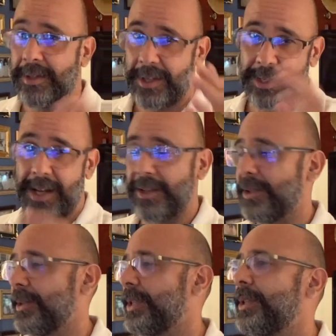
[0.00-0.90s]
it's got its
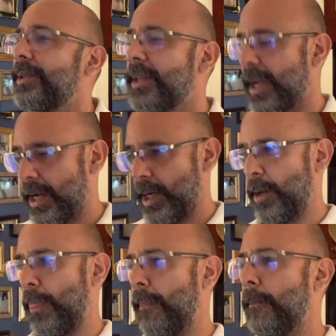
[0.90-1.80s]
own issues.
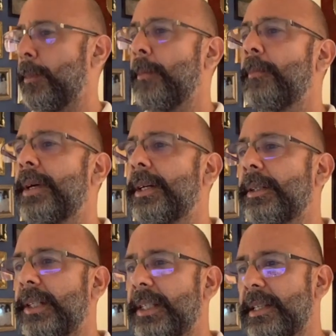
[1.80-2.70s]
But
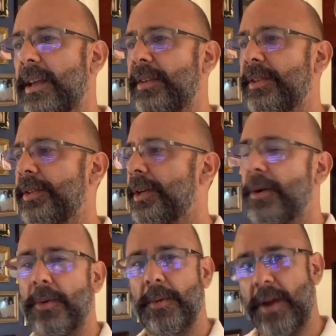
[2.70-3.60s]
it's nice to
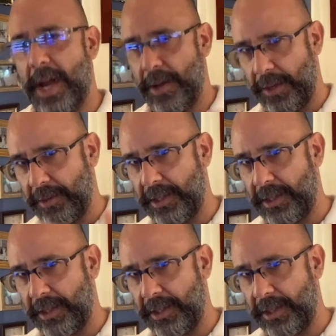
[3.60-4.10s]
know how they would